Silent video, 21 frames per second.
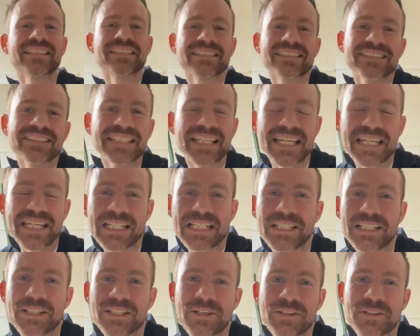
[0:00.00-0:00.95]
Saying
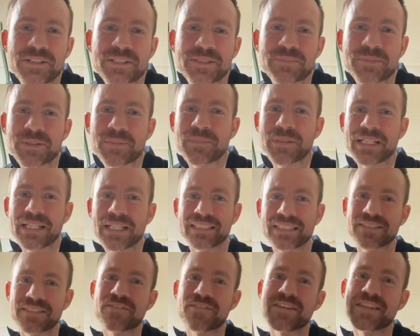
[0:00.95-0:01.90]
hello this morning
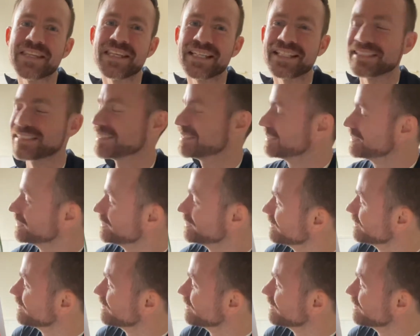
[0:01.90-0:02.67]
because of this.